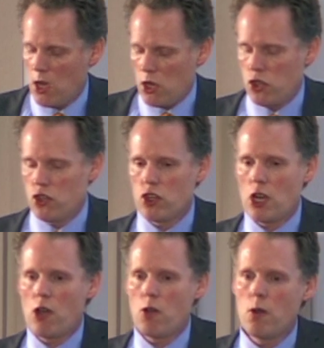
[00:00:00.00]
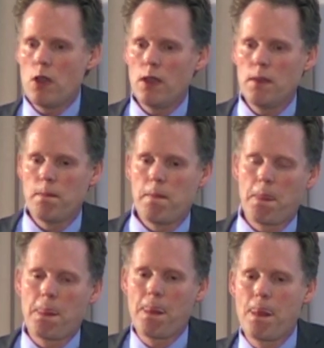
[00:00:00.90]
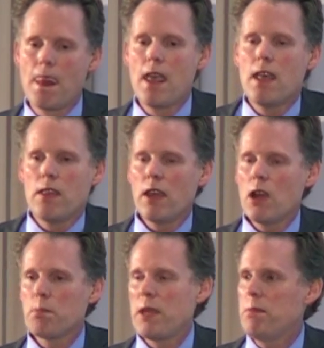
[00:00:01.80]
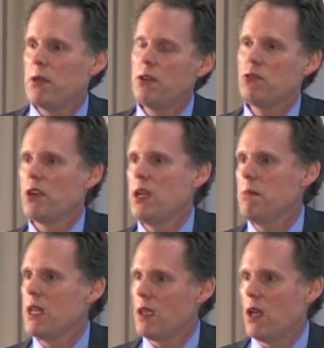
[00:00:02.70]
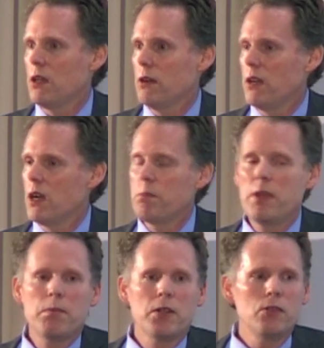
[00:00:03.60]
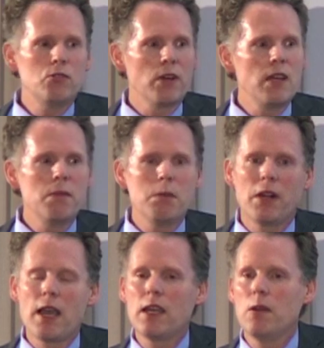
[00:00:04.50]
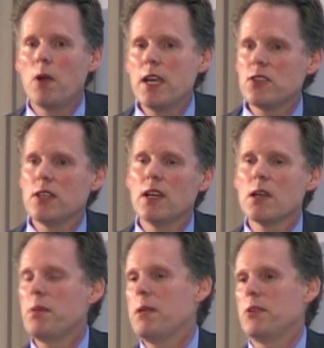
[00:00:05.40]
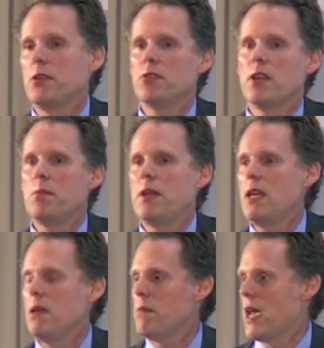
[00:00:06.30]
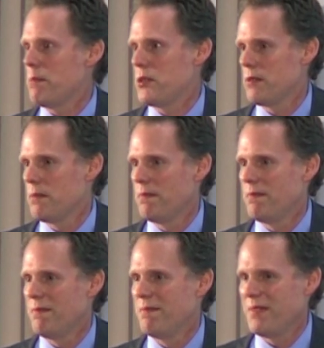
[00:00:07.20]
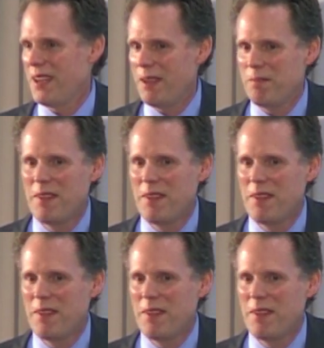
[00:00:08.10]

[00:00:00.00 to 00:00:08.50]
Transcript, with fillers: So there are people who dream in color, there are people who dream in black and whites, and there are people who dream in heat maps. Okay?